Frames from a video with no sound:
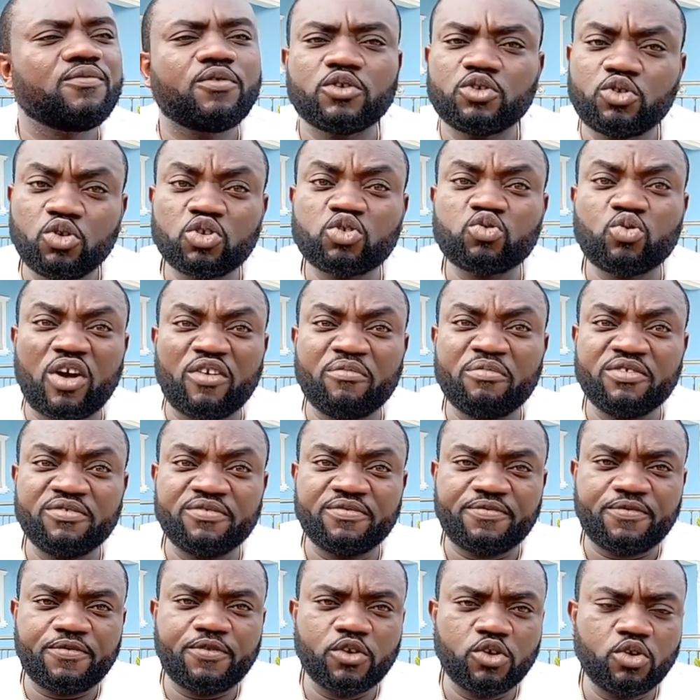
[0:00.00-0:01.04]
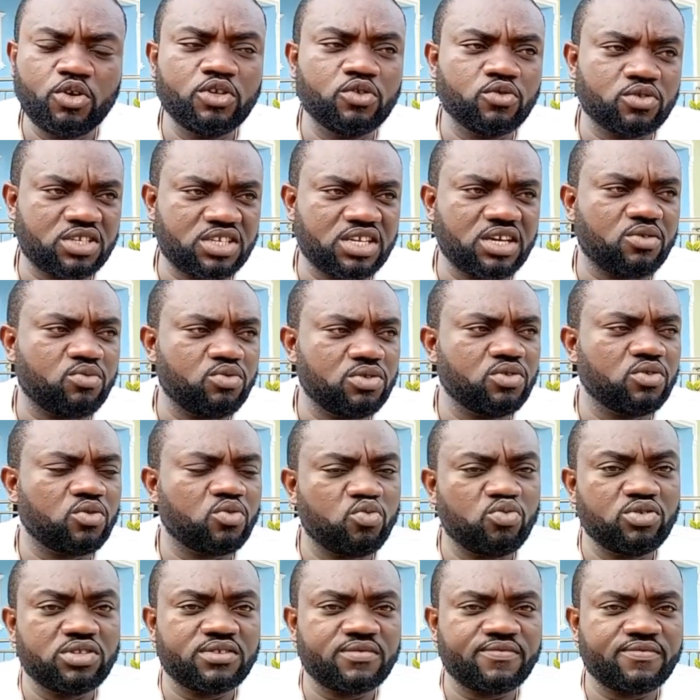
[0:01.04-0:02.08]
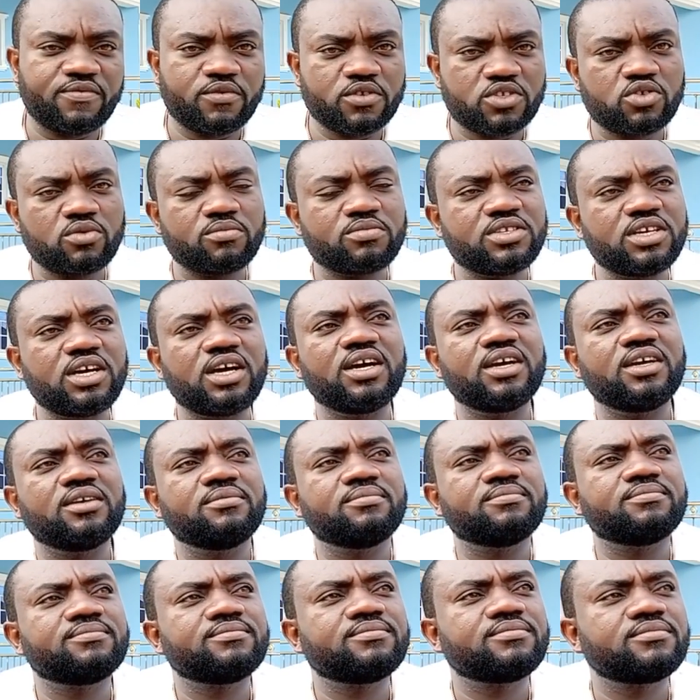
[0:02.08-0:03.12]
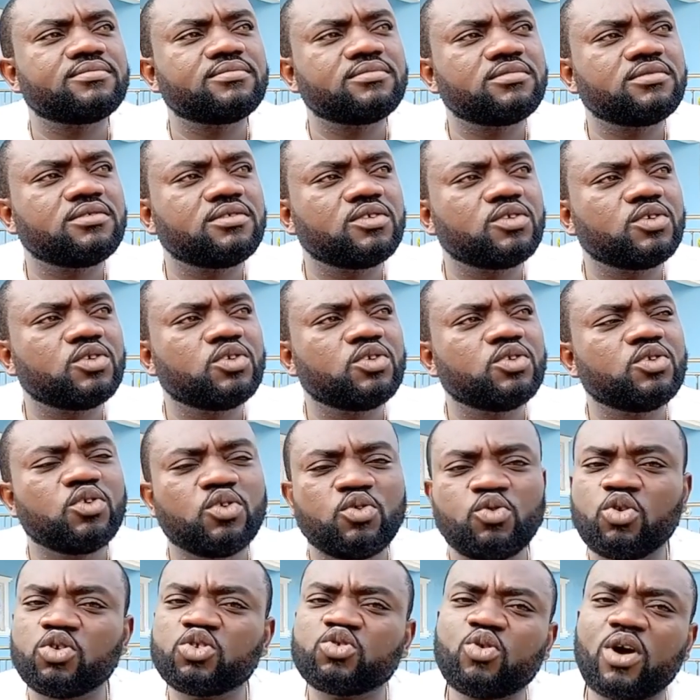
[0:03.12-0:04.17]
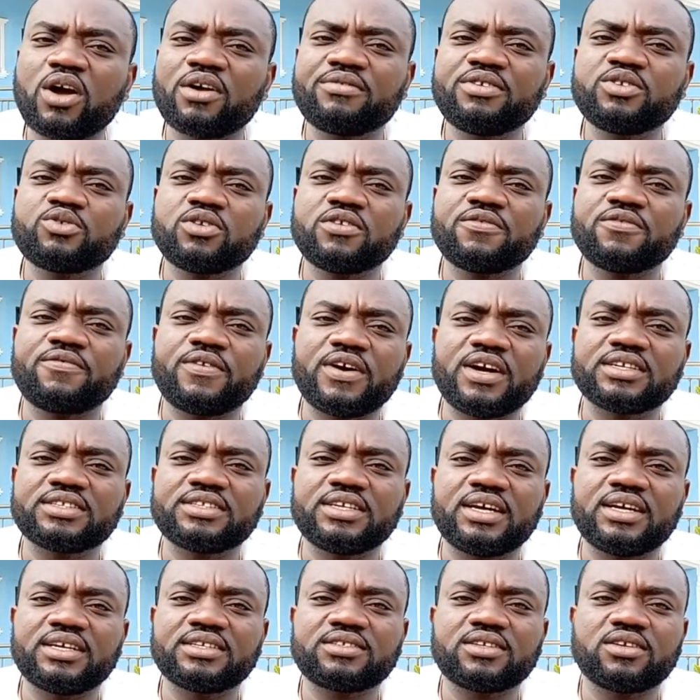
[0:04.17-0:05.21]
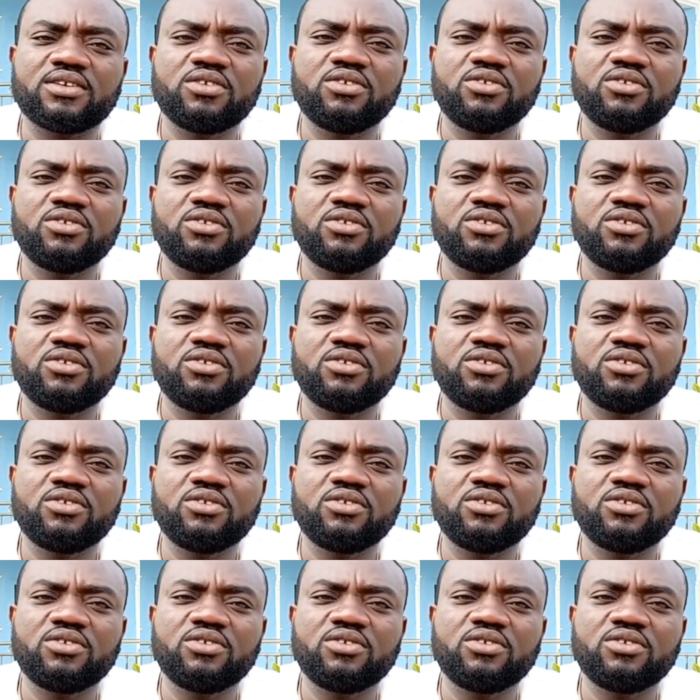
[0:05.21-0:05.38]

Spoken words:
For those who have been following Osakwino Holding for some time, you also agree to the fact that